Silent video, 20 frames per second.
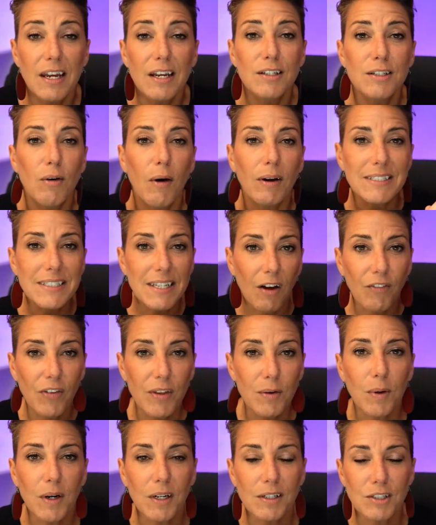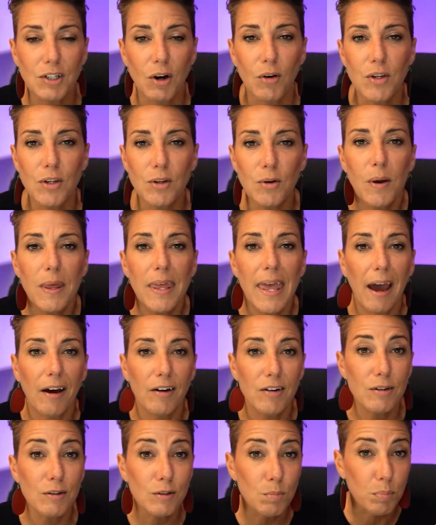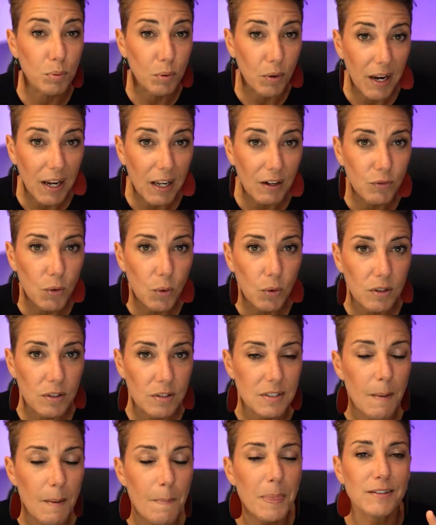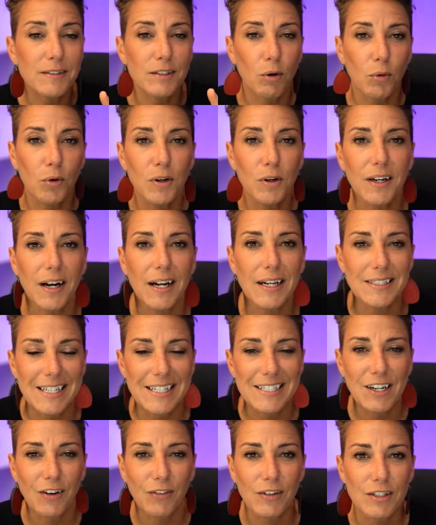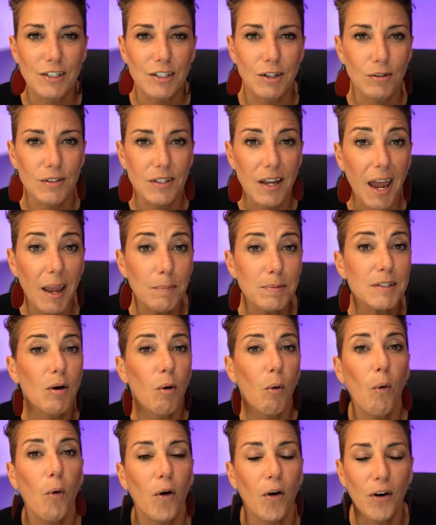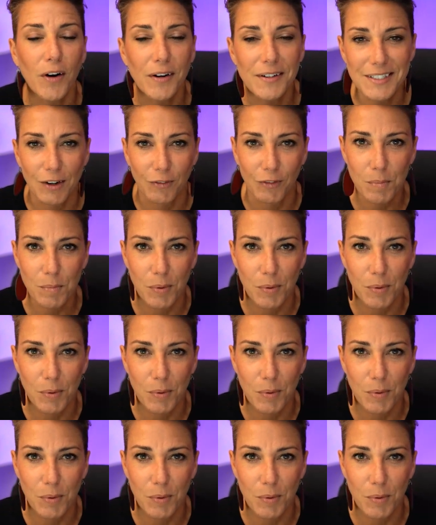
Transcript: So I definitely want to show you how to use brand folders to organize different show types or different